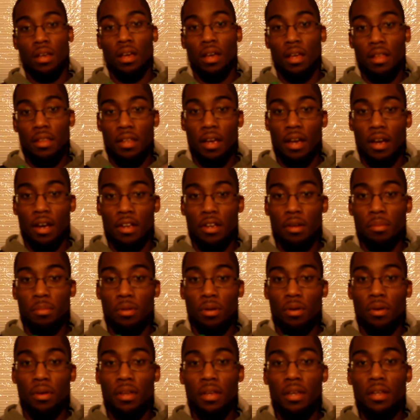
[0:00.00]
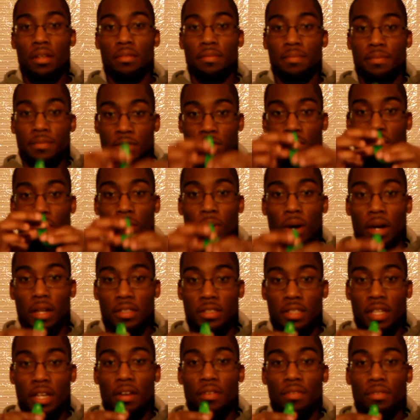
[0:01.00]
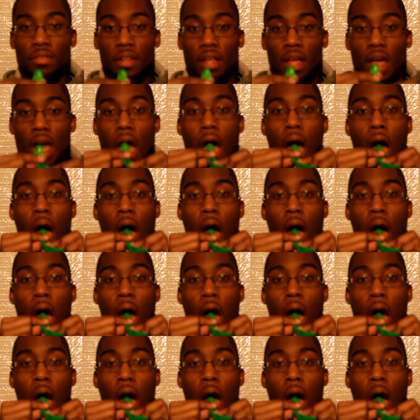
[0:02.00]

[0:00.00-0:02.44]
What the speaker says: and the air you're blowing in. So watch carefully.